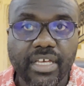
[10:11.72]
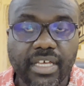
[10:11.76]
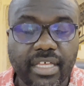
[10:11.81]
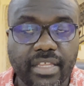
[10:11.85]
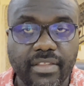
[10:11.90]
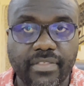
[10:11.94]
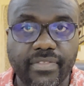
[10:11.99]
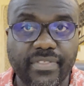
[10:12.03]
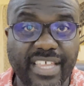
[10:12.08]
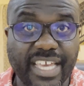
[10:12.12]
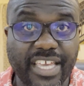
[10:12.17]

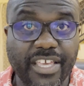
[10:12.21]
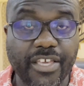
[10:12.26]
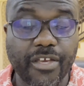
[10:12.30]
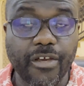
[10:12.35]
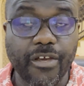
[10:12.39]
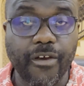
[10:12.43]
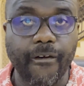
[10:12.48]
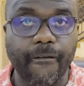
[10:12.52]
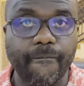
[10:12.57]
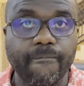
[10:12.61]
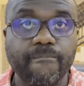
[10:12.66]
And there you
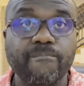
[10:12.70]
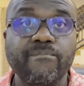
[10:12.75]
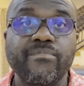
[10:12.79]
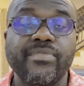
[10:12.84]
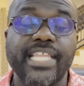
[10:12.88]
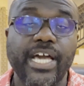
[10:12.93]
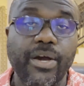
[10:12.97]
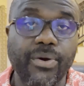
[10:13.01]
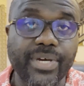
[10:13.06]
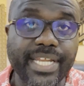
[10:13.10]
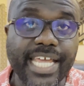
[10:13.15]
go.
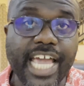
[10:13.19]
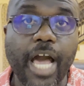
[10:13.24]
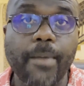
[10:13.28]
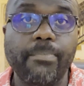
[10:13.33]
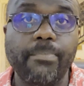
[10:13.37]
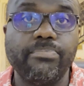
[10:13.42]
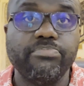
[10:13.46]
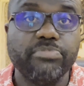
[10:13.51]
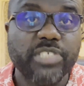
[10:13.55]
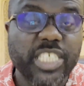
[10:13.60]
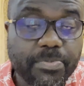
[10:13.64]
That would
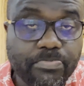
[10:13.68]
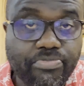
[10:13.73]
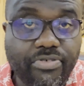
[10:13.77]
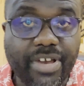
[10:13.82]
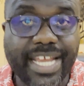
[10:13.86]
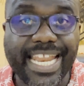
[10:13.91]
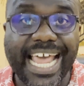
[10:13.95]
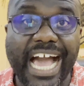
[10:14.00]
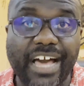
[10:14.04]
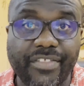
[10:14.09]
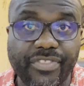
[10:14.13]
help
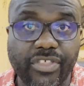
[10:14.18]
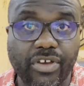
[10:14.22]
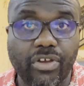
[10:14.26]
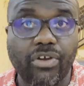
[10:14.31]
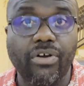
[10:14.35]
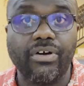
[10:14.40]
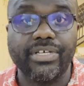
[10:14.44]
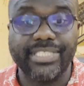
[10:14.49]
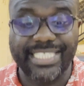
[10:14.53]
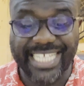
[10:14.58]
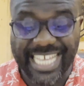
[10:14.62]
spread out the
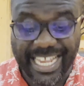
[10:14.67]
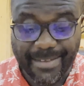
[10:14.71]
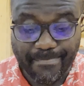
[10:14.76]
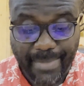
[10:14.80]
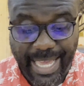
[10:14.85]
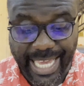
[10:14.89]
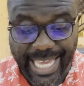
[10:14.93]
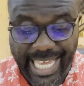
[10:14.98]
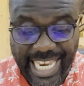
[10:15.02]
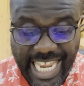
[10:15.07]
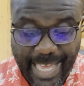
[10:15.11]
cost and
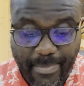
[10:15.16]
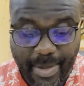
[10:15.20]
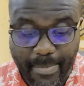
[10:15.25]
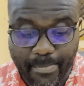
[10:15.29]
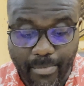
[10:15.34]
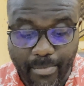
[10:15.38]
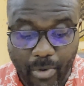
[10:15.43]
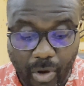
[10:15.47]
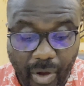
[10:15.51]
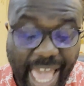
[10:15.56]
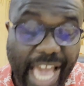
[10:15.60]
make it a bit
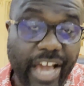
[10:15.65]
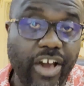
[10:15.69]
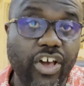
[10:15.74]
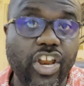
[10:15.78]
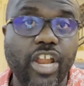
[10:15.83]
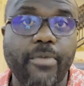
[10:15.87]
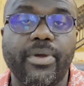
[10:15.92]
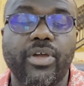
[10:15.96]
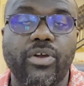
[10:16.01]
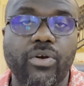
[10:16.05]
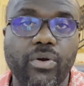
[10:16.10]
more
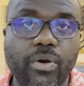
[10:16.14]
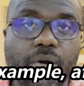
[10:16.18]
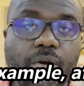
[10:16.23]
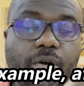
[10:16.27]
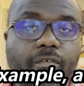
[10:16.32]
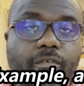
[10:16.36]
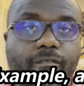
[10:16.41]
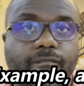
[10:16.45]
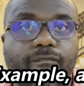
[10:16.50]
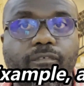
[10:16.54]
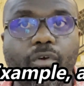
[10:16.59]
economical
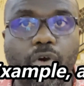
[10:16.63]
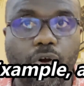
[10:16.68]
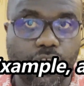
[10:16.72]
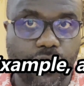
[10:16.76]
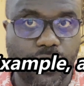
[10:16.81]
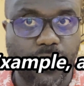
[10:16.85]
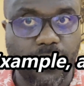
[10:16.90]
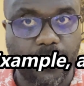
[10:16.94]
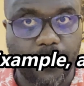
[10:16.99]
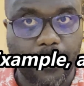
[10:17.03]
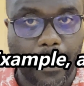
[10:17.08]
for
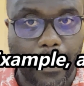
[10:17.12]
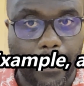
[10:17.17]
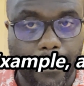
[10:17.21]
you.